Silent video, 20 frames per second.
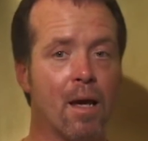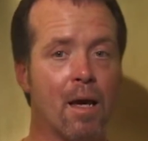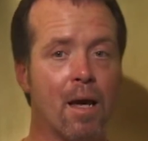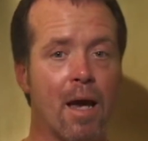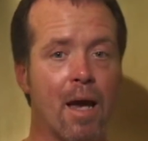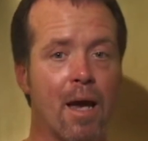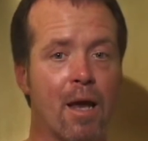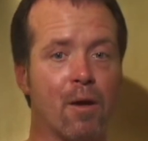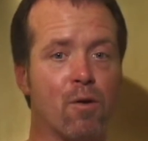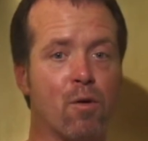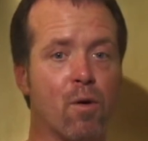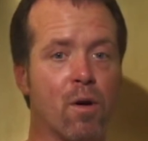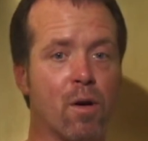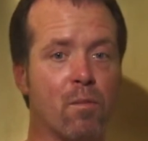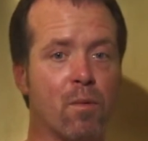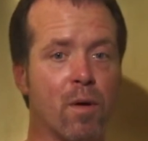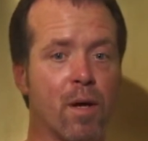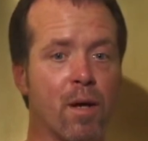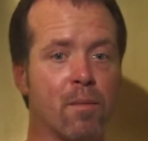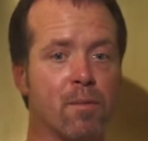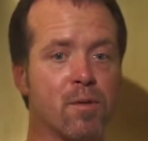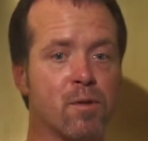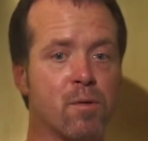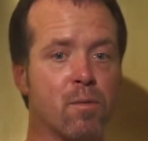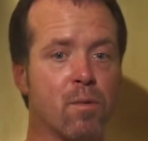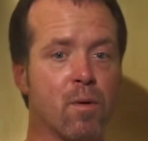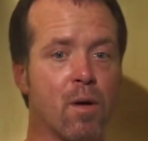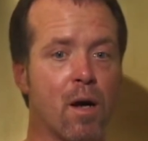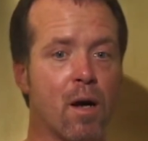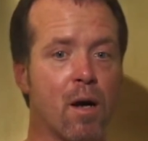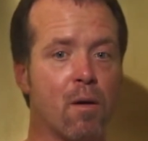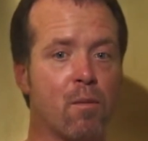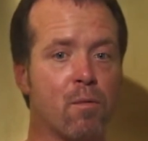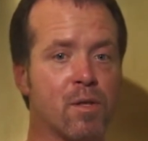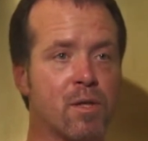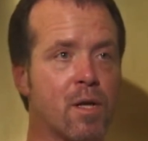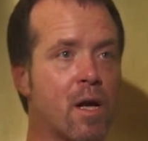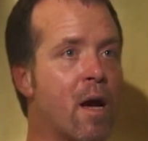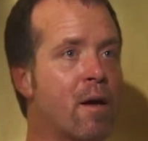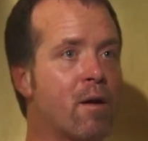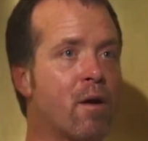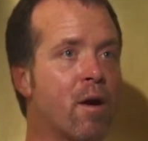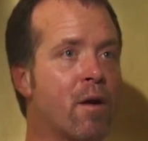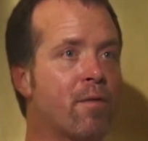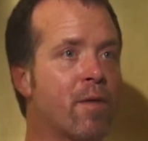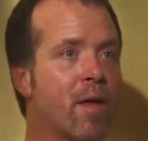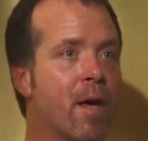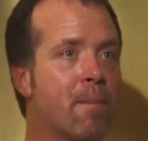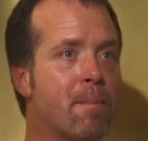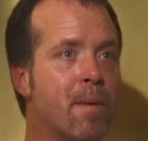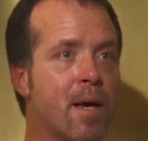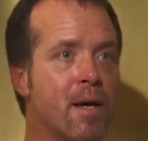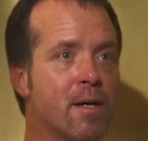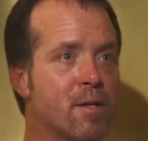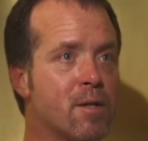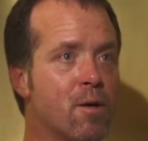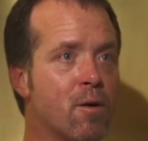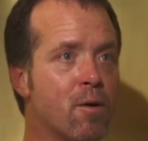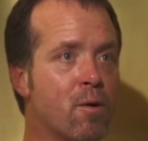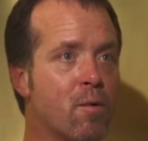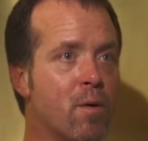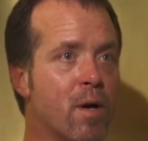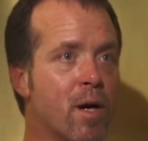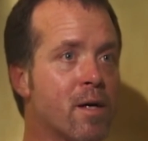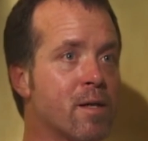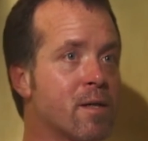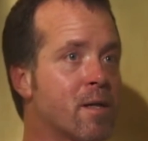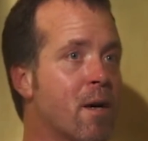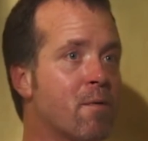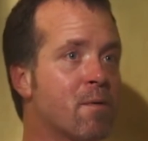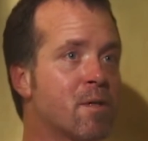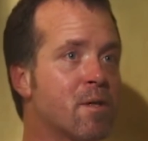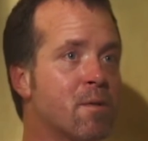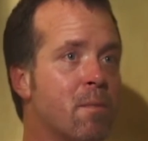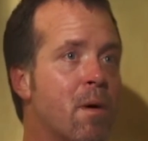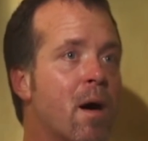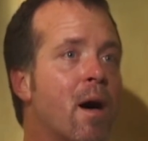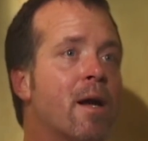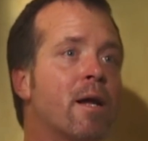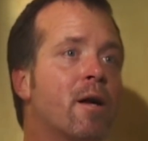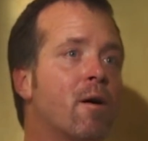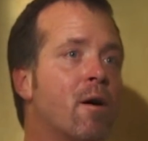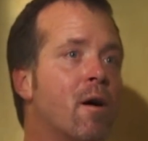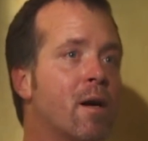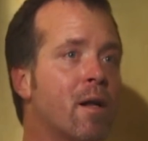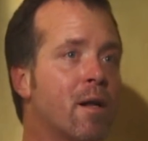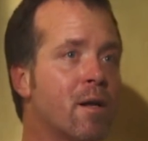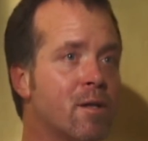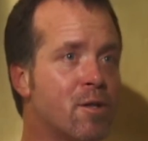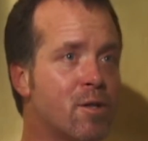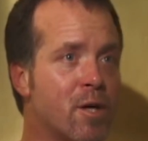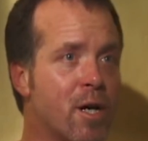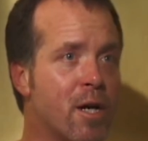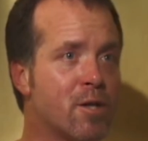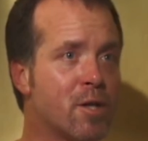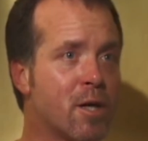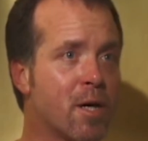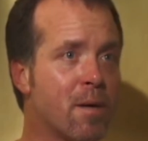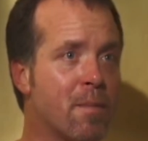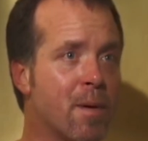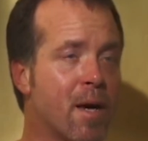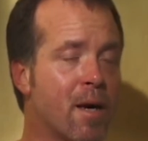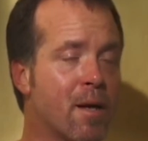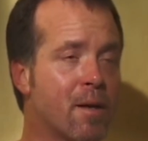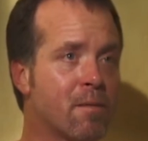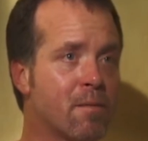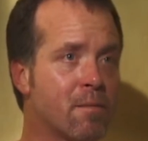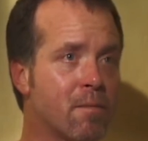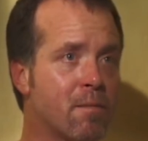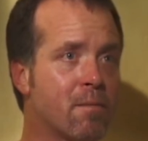And Gordon Williams uh, was gotten off that base so quick as I was his bodyguard at his change of command